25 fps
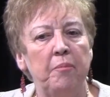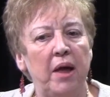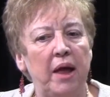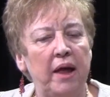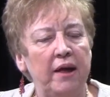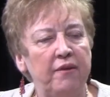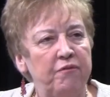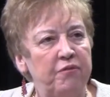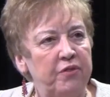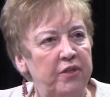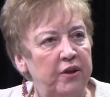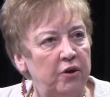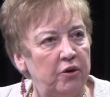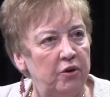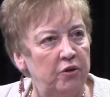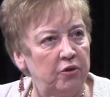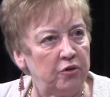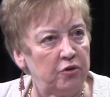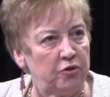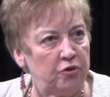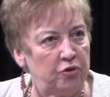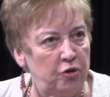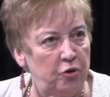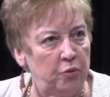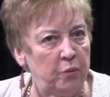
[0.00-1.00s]
if
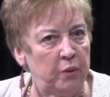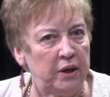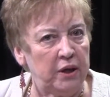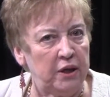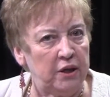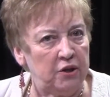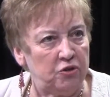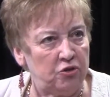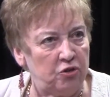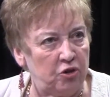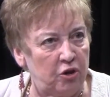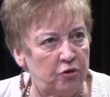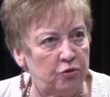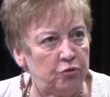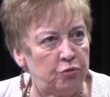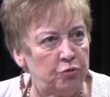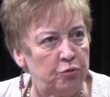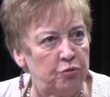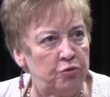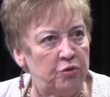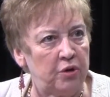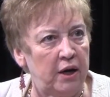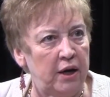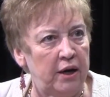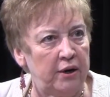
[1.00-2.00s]
they're doing it just
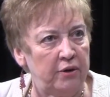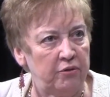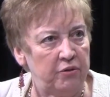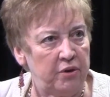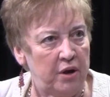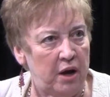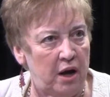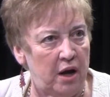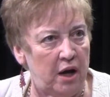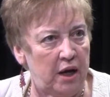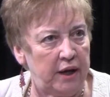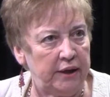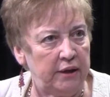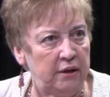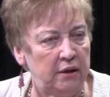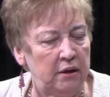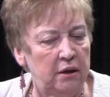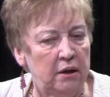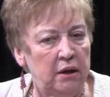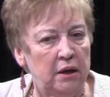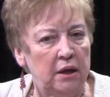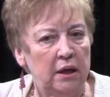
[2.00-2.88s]
through Title IX,